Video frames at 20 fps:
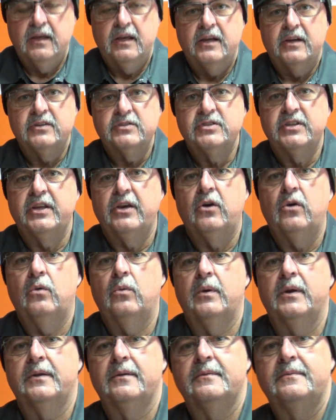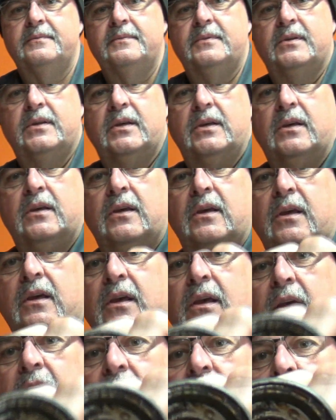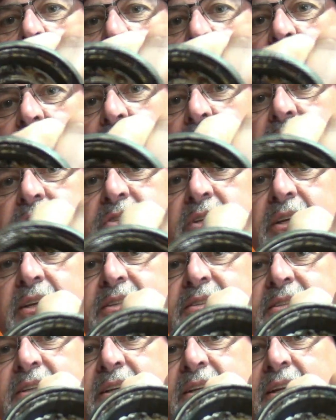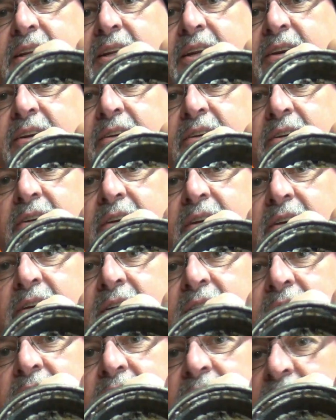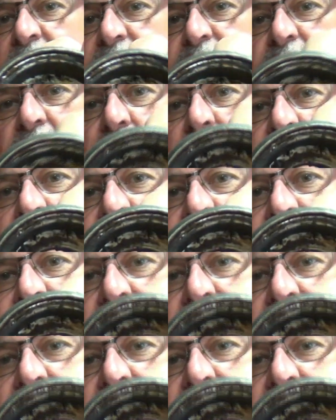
Here's the old one. Can you see it sitting in there? There's no way to get